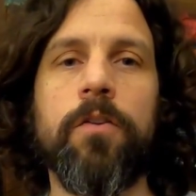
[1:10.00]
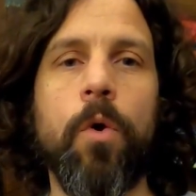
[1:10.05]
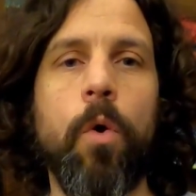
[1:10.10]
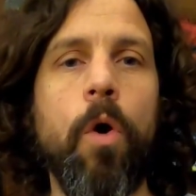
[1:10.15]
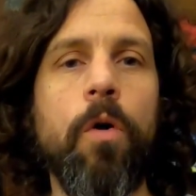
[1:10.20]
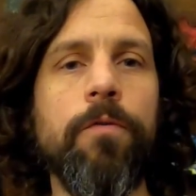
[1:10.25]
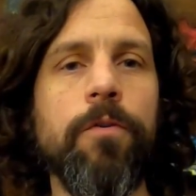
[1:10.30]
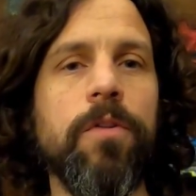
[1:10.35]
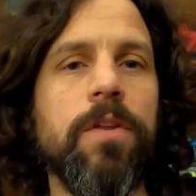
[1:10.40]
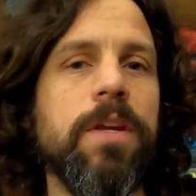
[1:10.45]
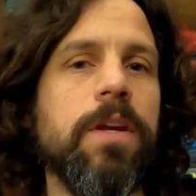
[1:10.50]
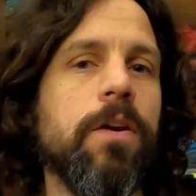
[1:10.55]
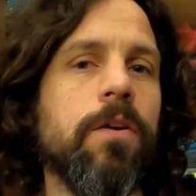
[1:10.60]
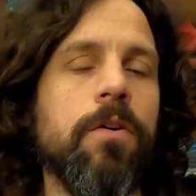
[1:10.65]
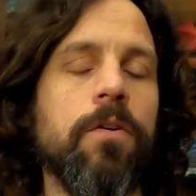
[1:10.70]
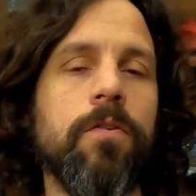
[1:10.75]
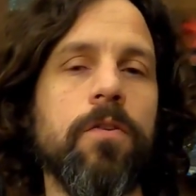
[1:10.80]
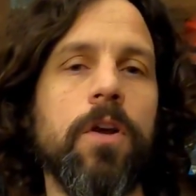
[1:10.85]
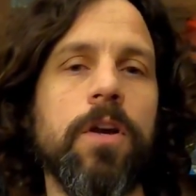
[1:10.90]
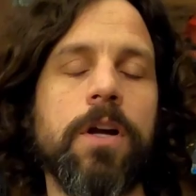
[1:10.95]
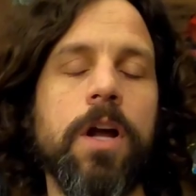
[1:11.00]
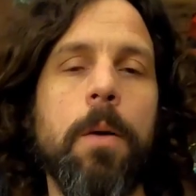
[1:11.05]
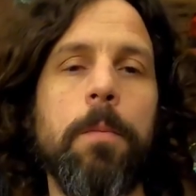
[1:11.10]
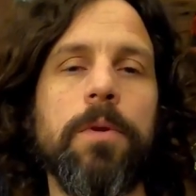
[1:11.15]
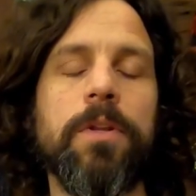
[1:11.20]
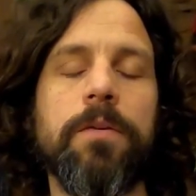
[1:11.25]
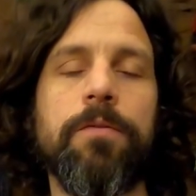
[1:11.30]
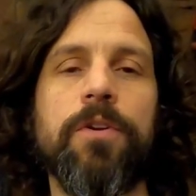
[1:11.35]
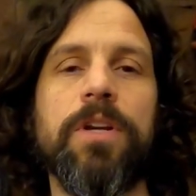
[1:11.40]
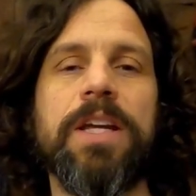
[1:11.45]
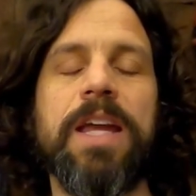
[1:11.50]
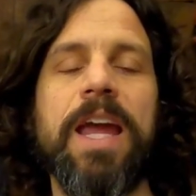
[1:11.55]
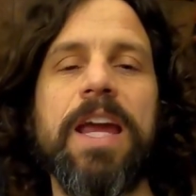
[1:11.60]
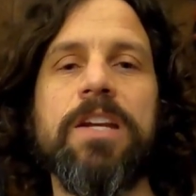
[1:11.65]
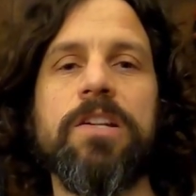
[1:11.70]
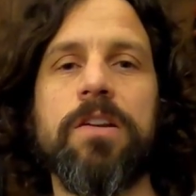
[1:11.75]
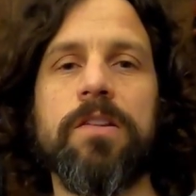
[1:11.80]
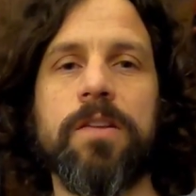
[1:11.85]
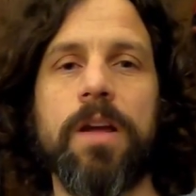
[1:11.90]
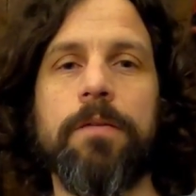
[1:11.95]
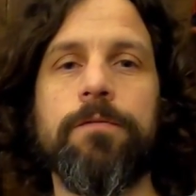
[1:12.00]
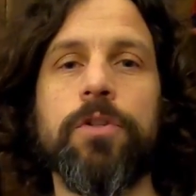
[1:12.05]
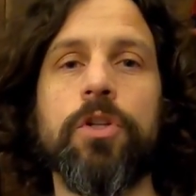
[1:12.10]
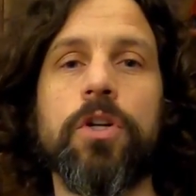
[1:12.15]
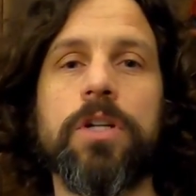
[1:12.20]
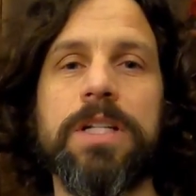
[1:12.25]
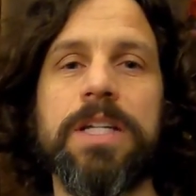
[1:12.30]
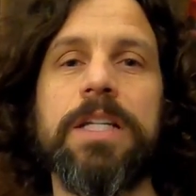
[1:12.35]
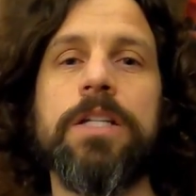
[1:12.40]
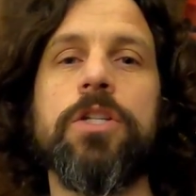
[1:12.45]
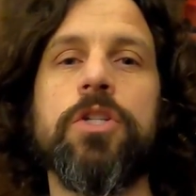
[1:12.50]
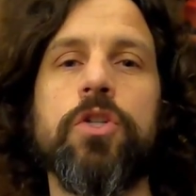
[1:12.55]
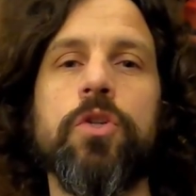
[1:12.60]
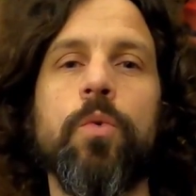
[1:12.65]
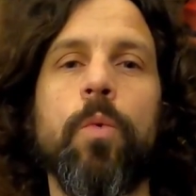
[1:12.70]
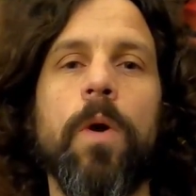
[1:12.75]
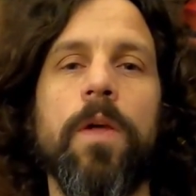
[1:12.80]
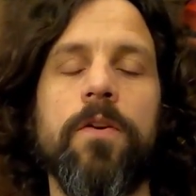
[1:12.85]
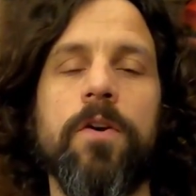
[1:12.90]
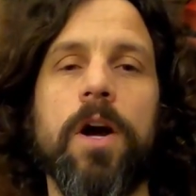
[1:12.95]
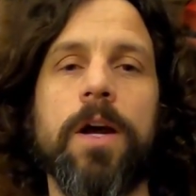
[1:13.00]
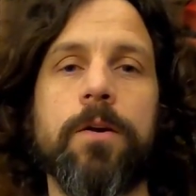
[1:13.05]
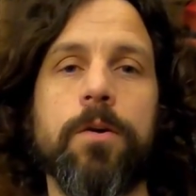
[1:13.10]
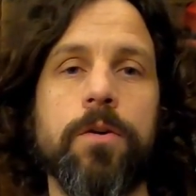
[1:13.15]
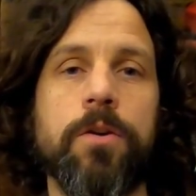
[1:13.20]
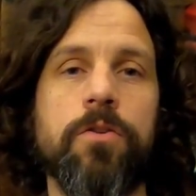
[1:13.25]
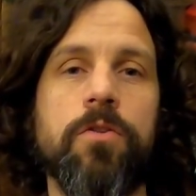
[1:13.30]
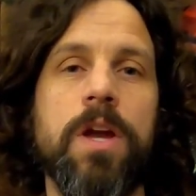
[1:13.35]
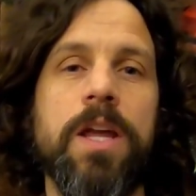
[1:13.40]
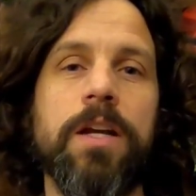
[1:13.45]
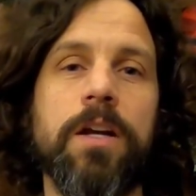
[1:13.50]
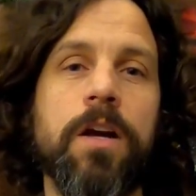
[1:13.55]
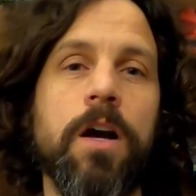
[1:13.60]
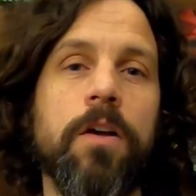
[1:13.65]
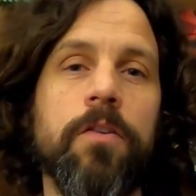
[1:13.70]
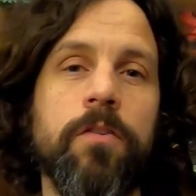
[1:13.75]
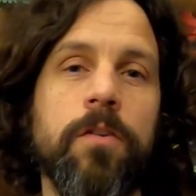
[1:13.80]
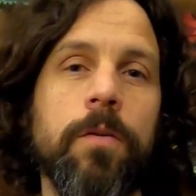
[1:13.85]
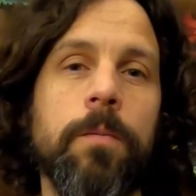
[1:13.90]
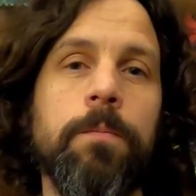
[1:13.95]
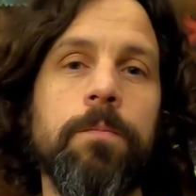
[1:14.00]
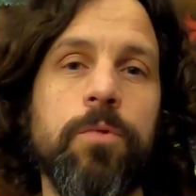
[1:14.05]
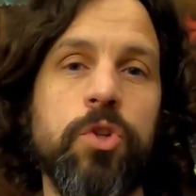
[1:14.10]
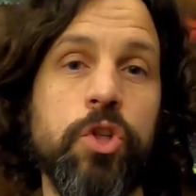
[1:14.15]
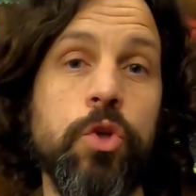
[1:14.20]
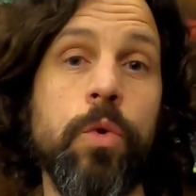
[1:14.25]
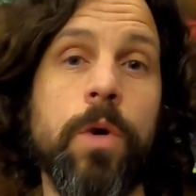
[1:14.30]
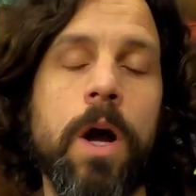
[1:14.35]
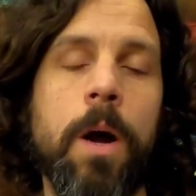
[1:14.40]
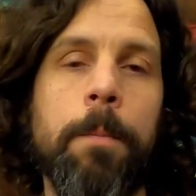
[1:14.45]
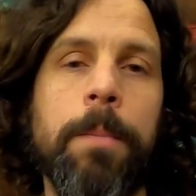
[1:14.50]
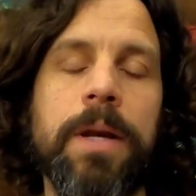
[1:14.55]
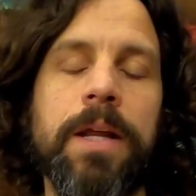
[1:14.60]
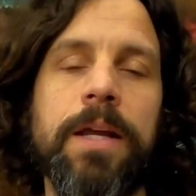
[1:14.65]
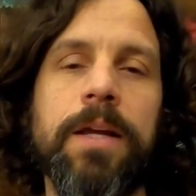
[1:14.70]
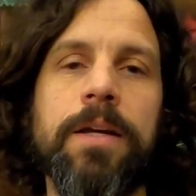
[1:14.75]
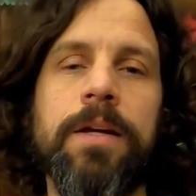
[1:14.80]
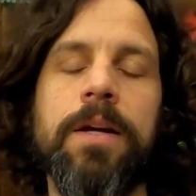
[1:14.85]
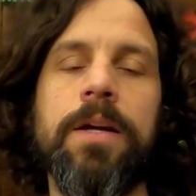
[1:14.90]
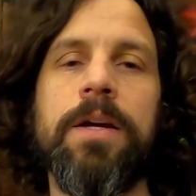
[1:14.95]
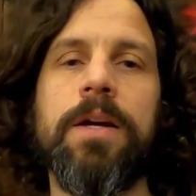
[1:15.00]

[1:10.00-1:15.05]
So over the years, on a couple different occasions, I've looked into whether I could create a custom shoe company.